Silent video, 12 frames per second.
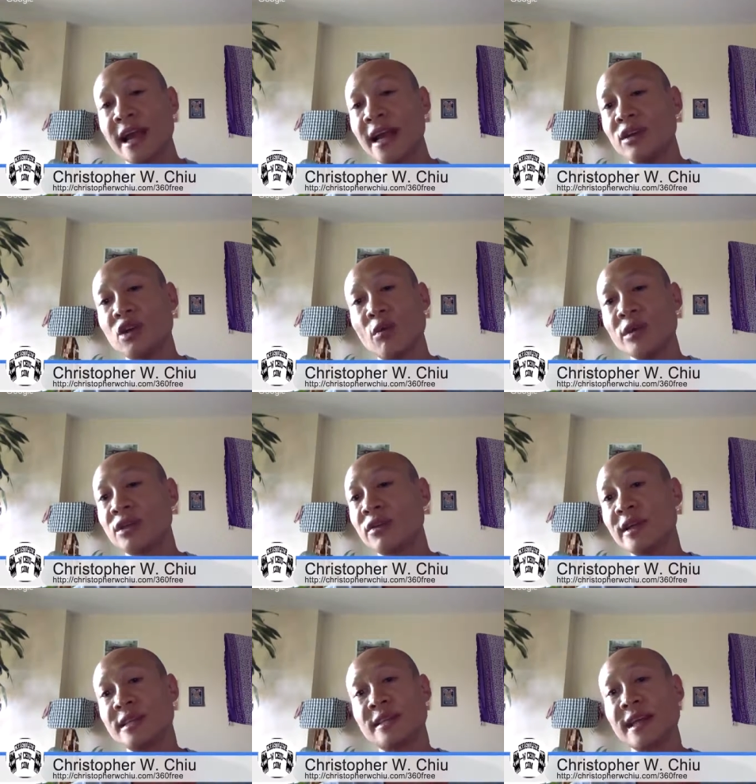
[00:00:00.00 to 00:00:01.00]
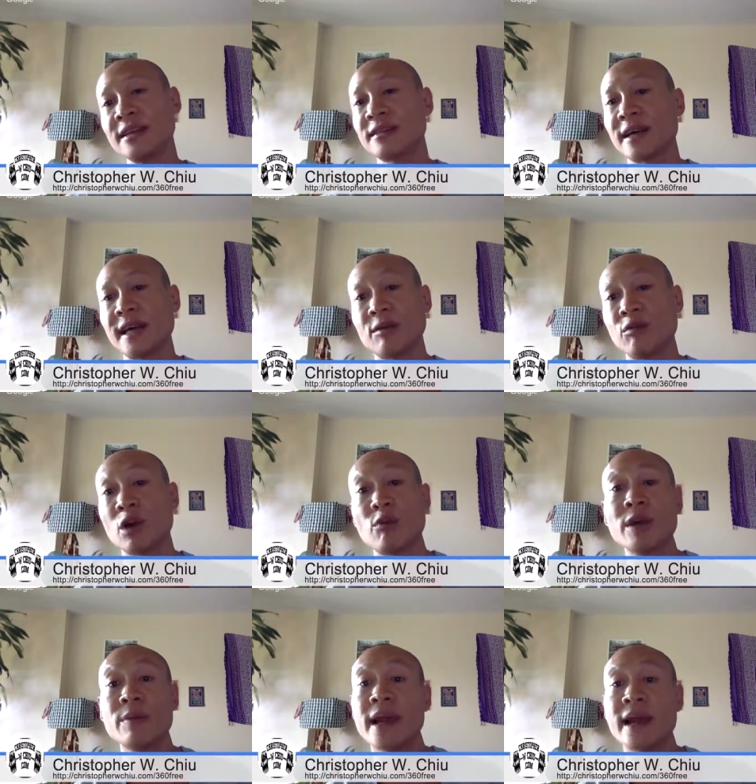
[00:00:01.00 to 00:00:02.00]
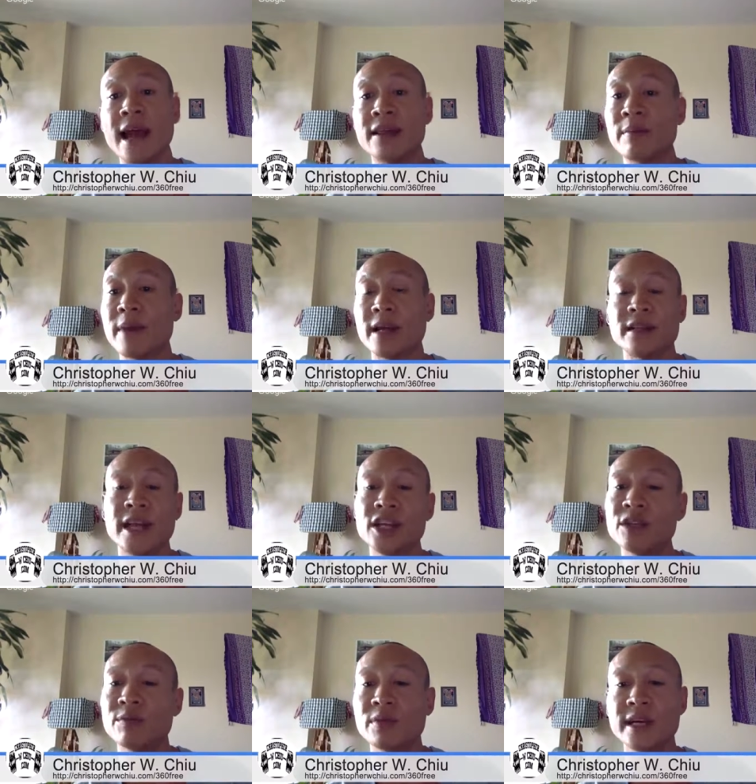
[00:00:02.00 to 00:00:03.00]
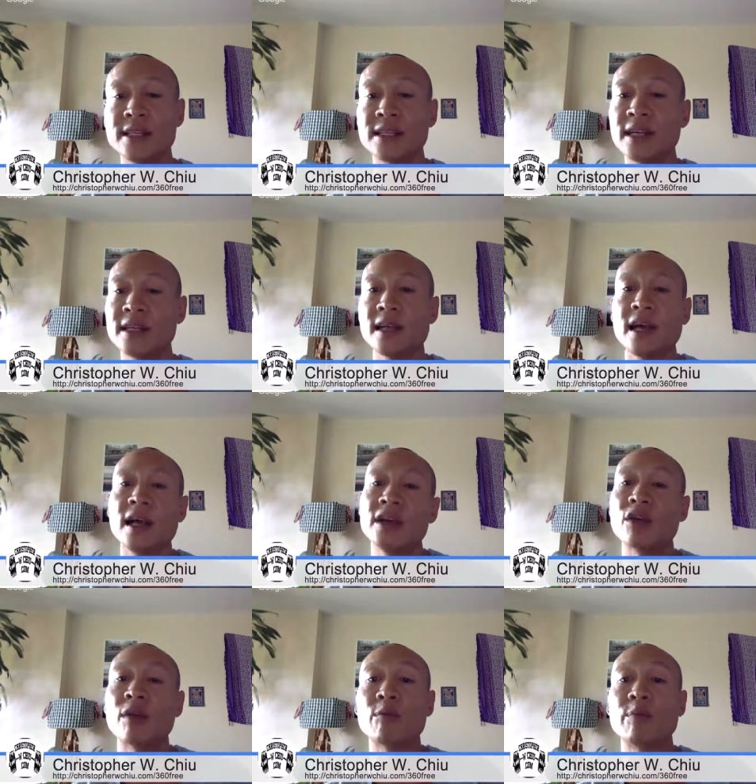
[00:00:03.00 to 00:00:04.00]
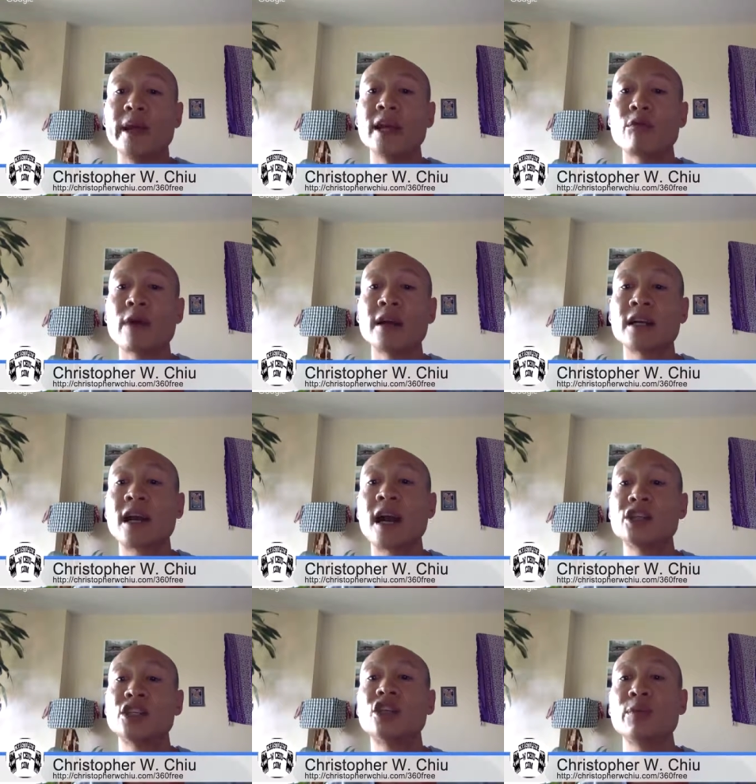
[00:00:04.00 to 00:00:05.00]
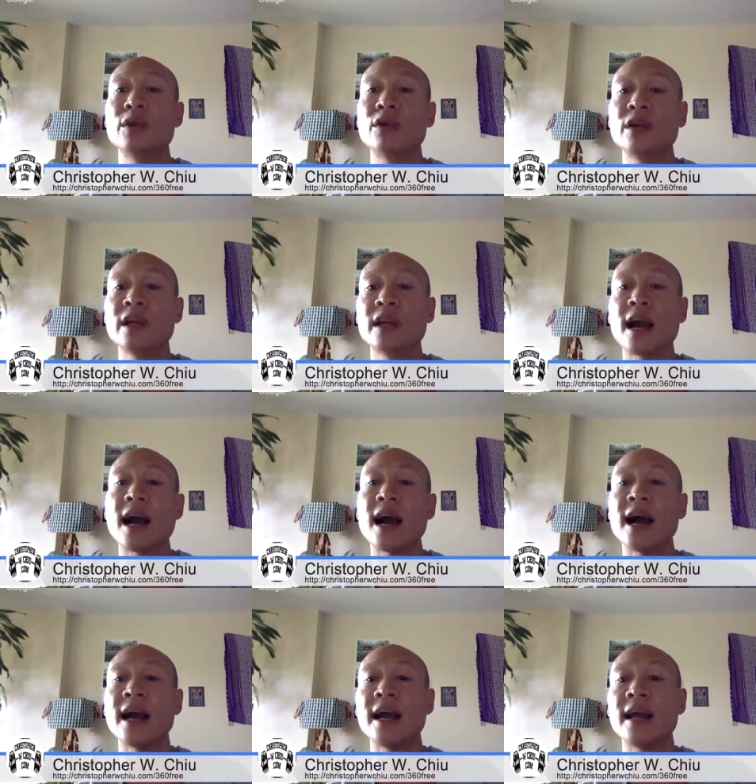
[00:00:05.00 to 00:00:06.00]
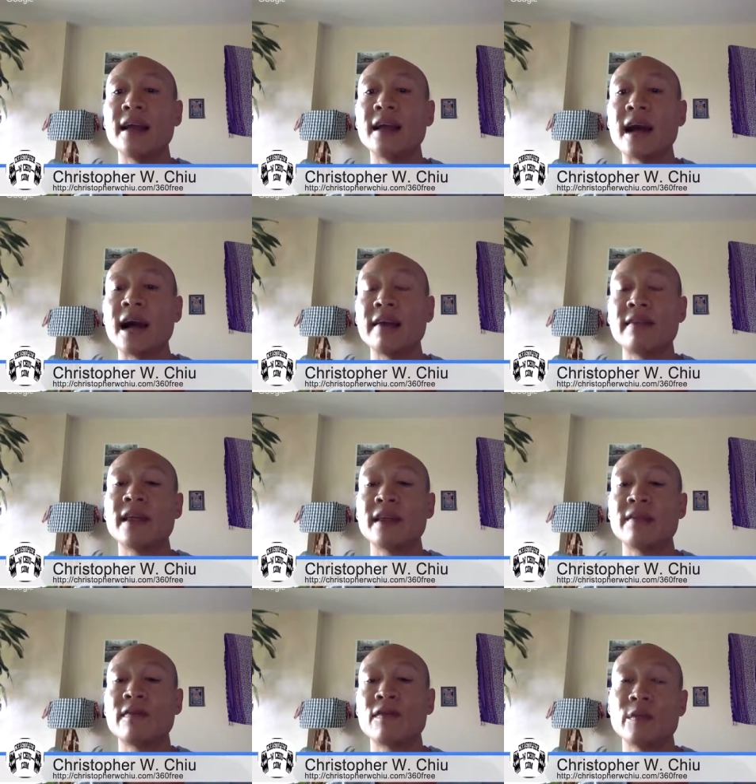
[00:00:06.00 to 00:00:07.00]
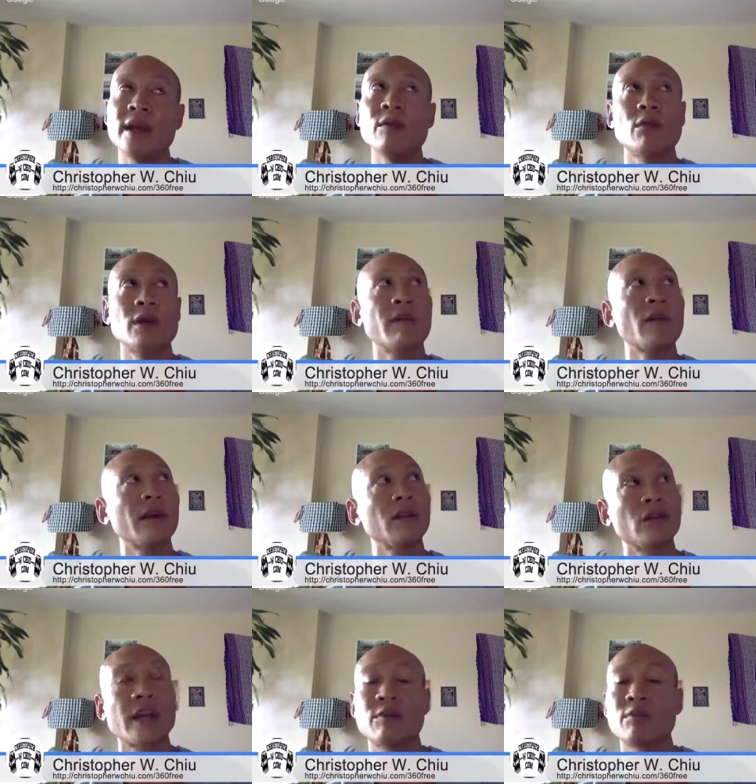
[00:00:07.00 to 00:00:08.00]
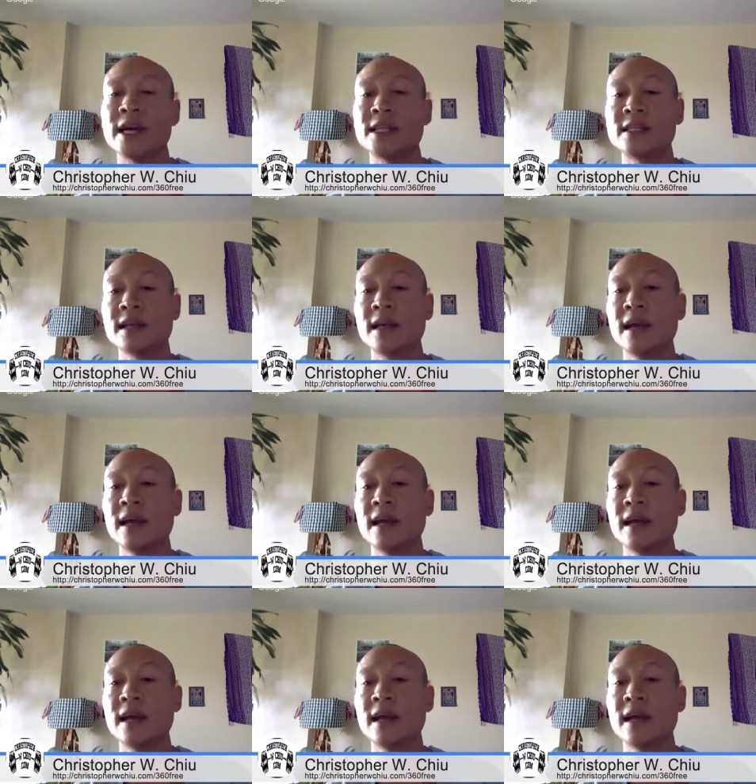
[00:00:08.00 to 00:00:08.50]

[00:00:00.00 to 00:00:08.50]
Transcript: And going to these things like where we met at the meditation places, you know, being around a conscious community, I I think for me, whenever I look at a place